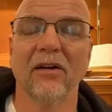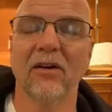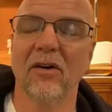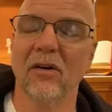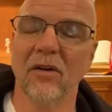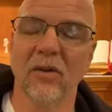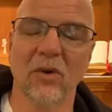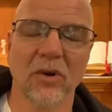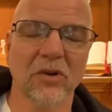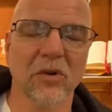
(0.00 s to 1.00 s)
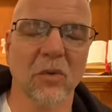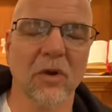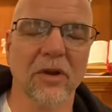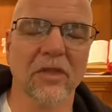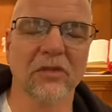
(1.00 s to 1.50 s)
Oh, Lord, you're
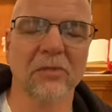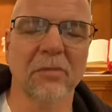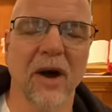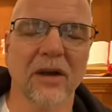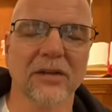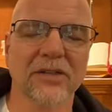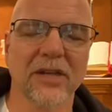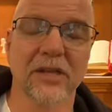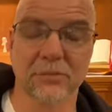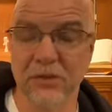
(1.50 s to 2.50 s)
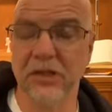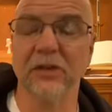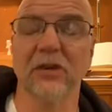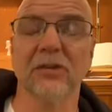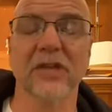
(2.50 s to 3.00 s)
working through modern science.
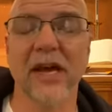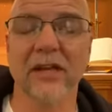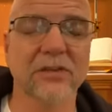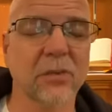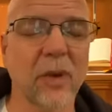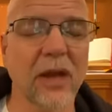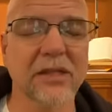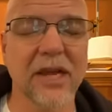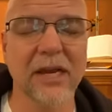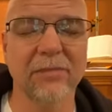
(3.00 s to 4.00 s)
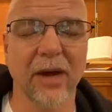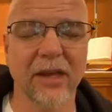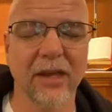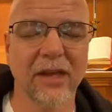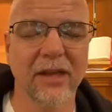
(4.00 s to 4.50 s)
Michelle knows that as well as
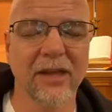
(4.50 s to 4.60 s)
anybody.